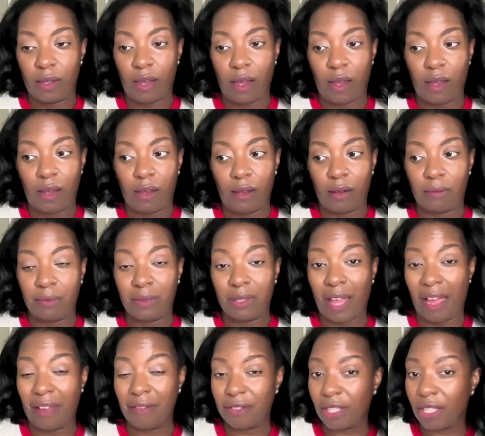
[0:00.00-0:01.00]
a
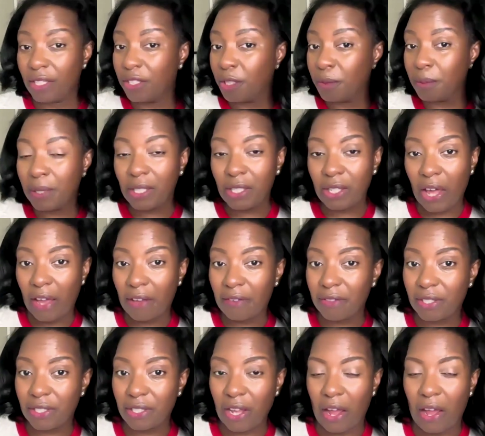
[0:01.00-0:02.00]
little bit of
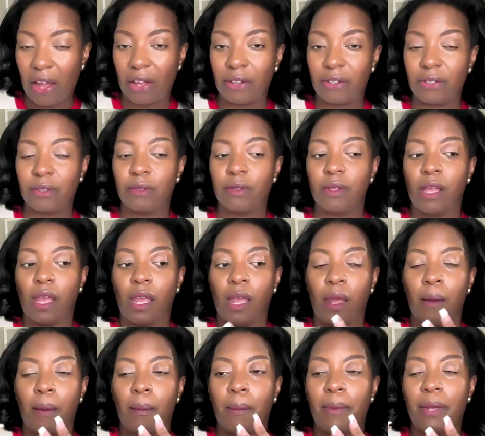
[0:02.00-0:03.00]
lifestyle.
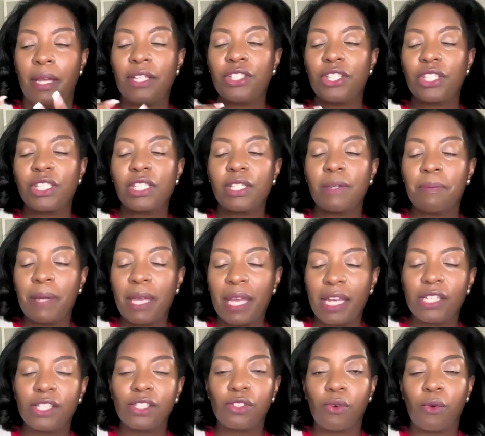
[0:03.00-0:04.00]
It just
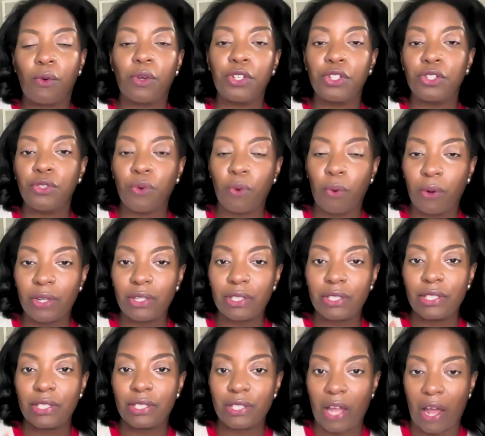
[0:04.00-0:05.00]
depends on
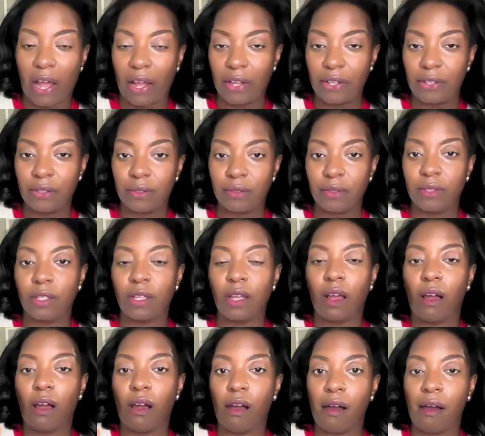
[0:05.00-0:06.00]
your style
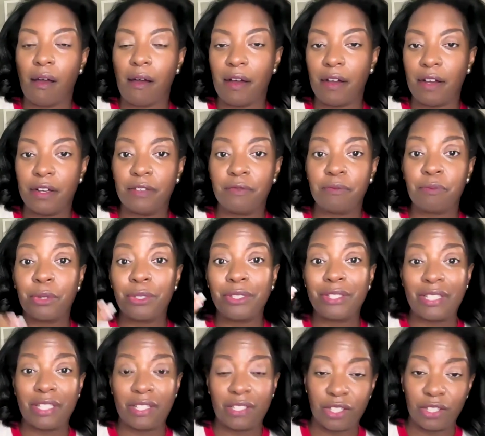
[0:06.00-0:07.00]
of
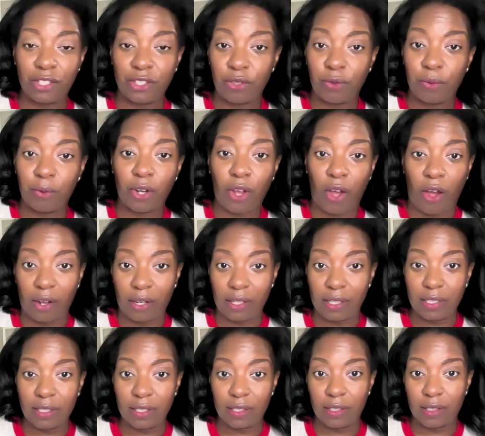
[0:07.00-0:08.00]
presenting to an
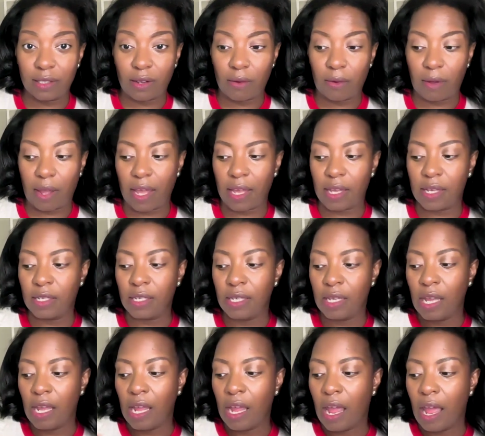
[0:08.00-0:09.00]
audience, okay?
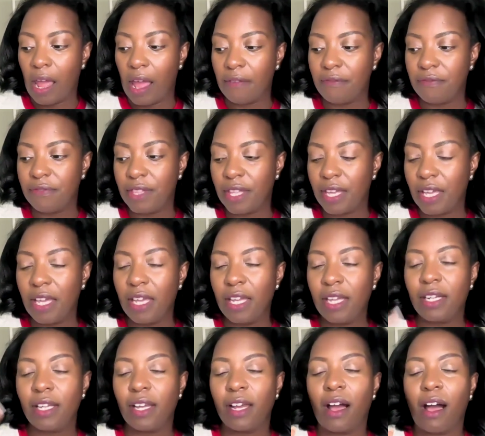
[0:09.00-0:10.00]
And
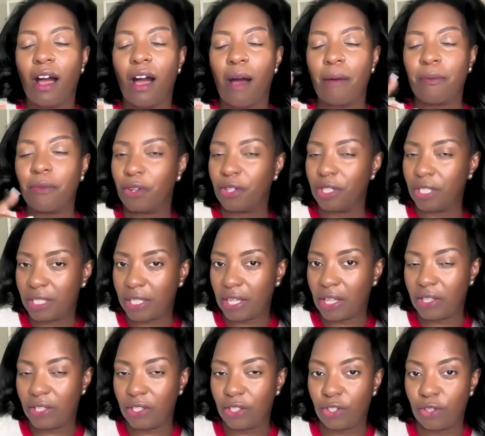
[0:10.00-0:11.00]
then I'm going to
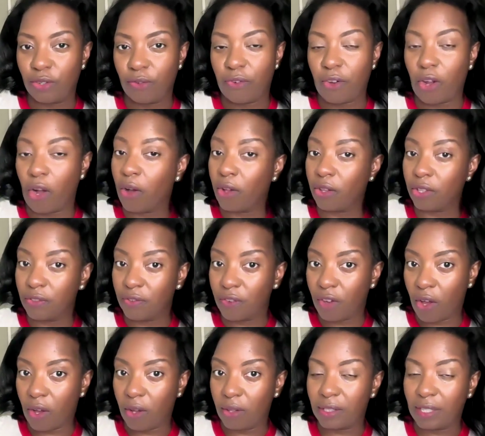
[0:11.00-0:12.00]
say this too, for all of
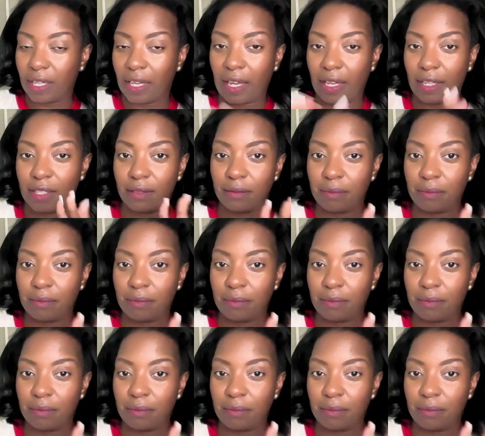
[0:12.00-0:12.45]
y'all that